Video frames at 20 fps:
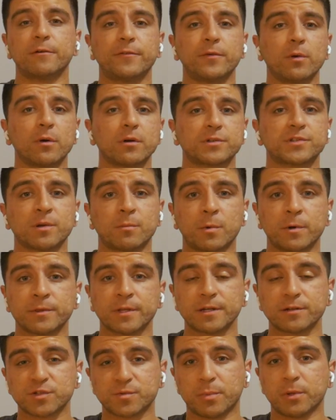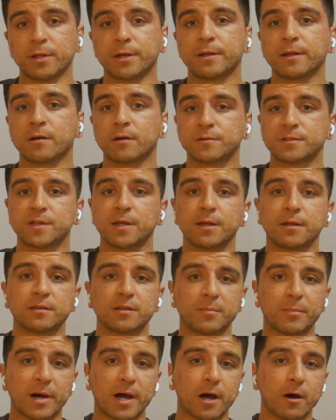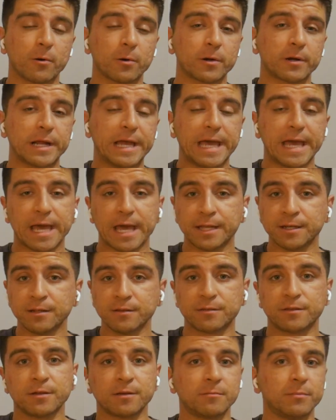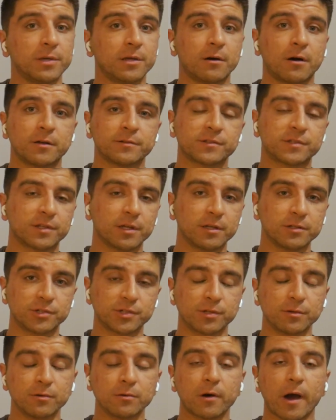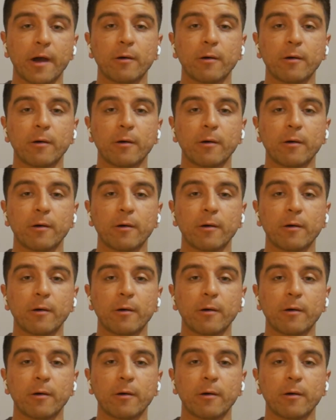if you are someone that is planning on taking the power anything beyond stage two,